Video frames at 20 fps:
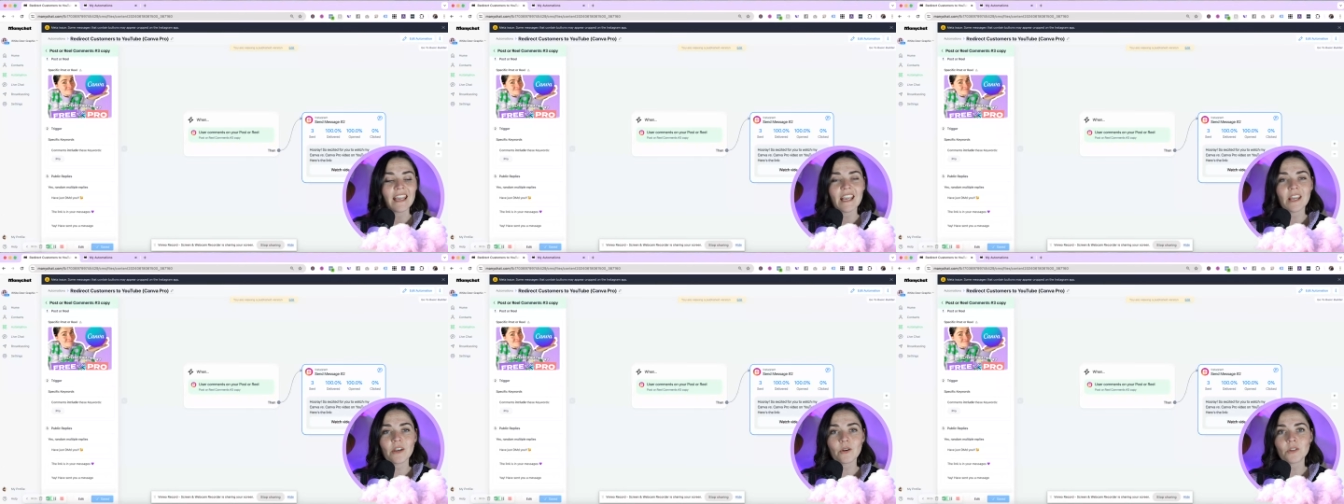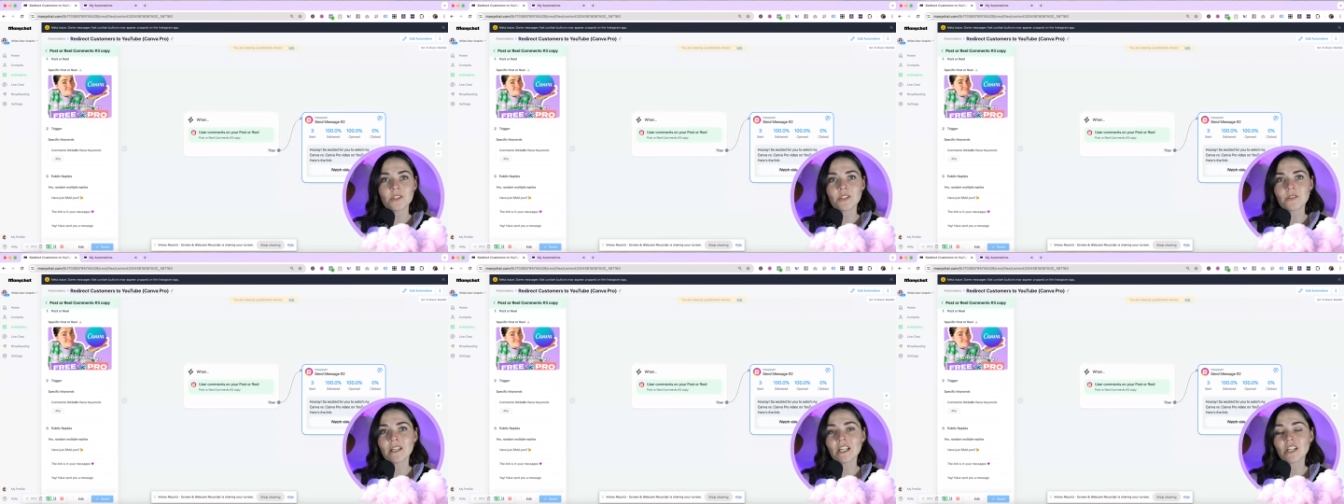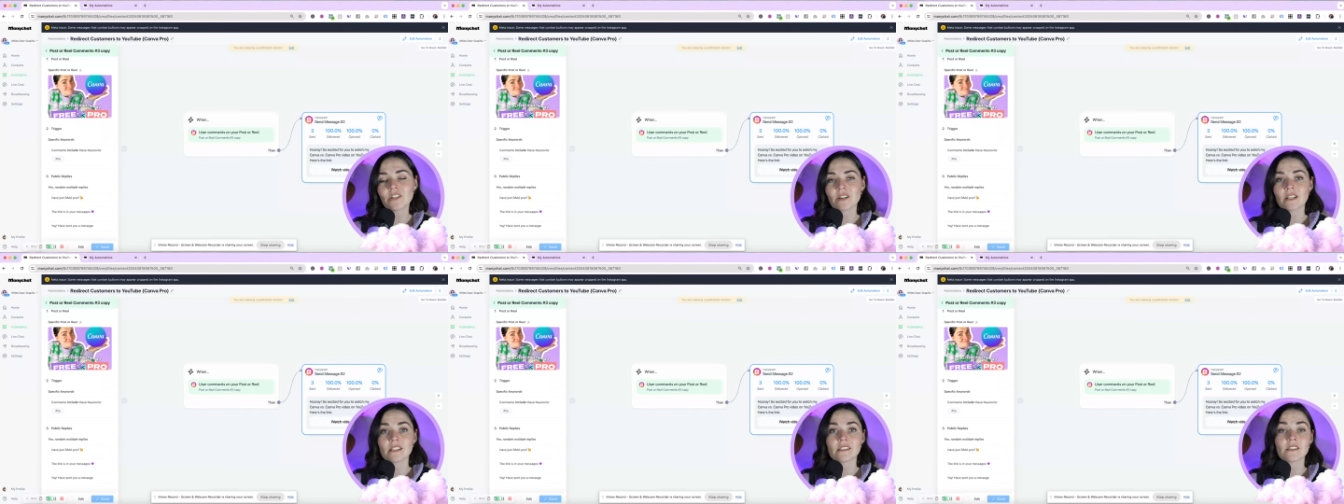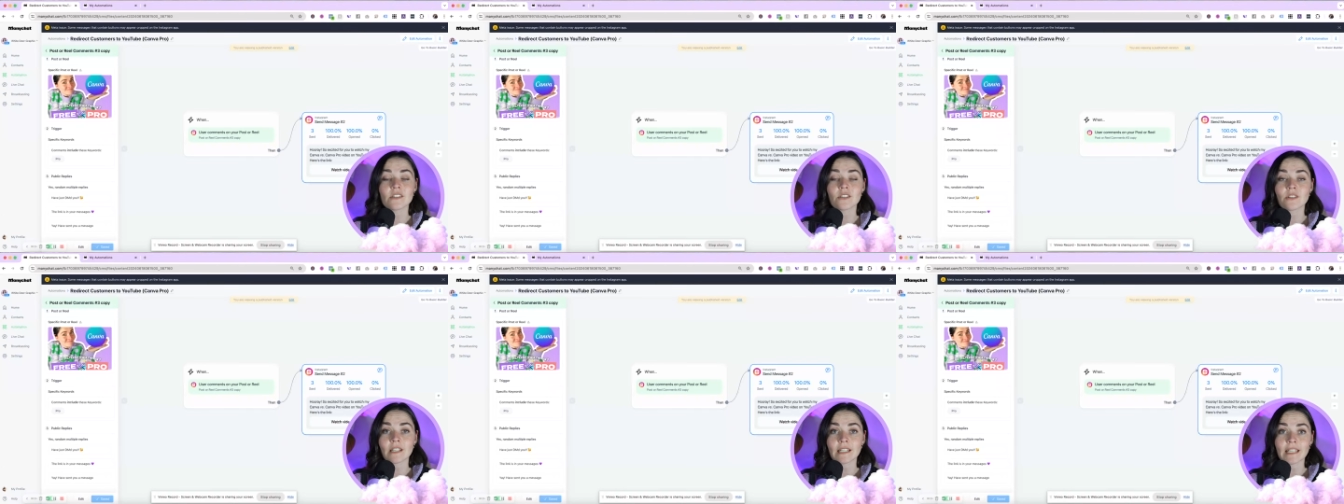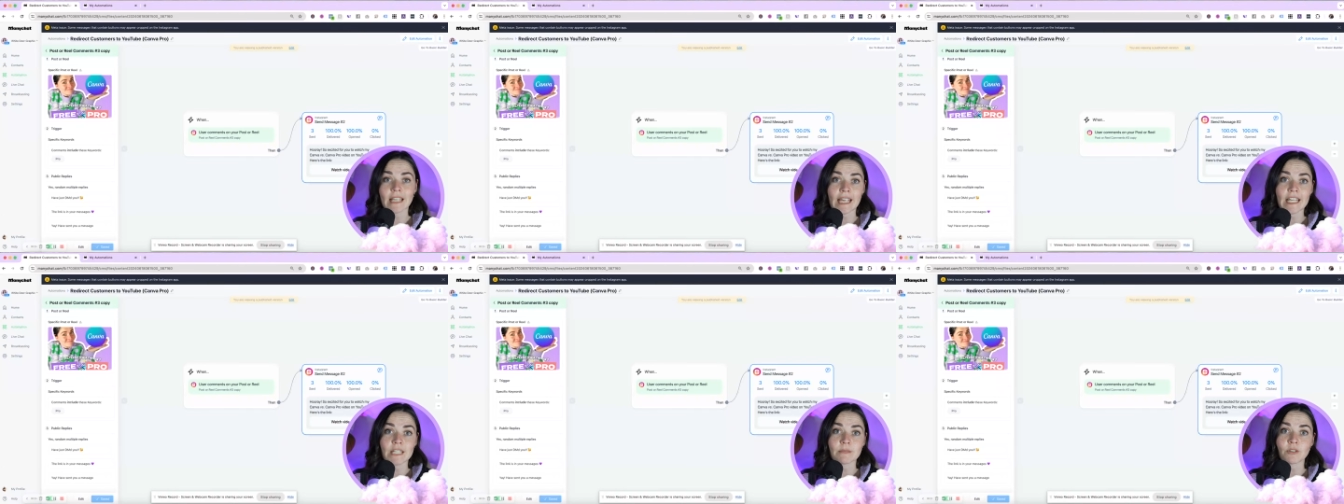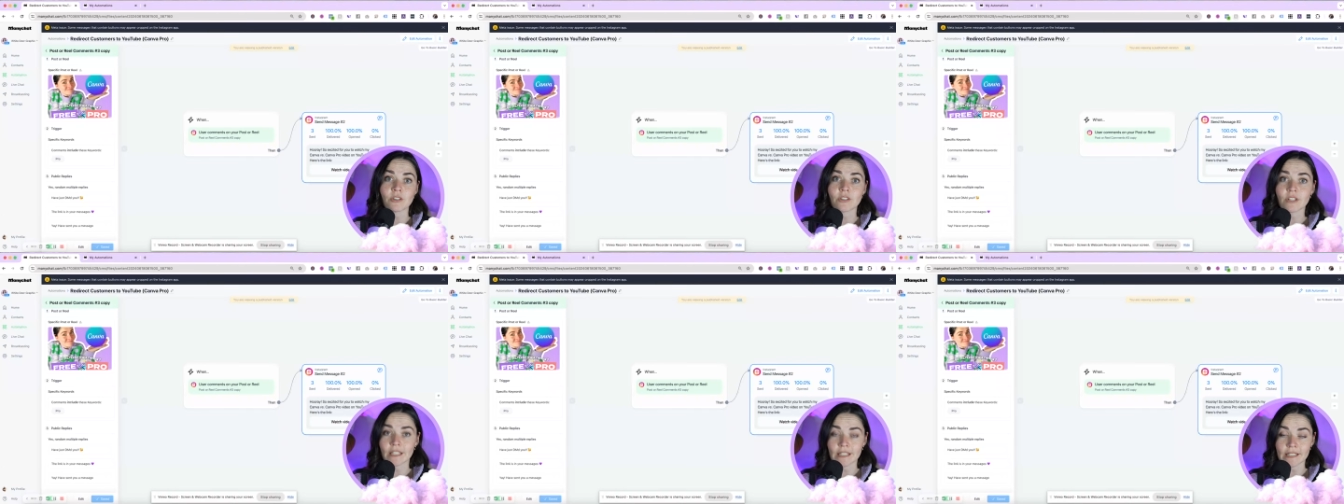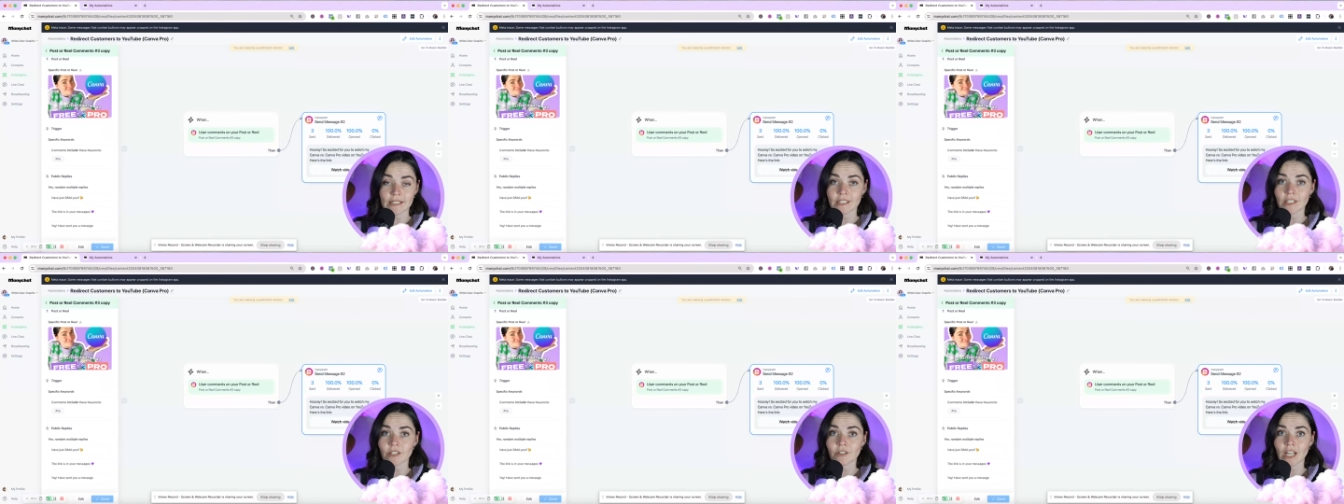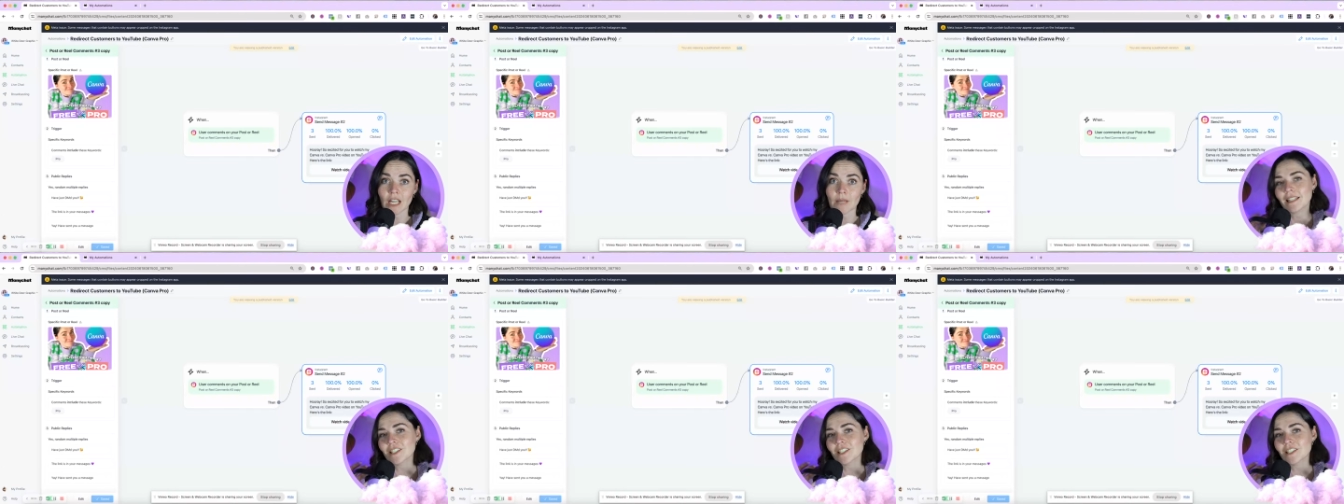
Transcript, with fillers: it also increases your engagement on Instagram.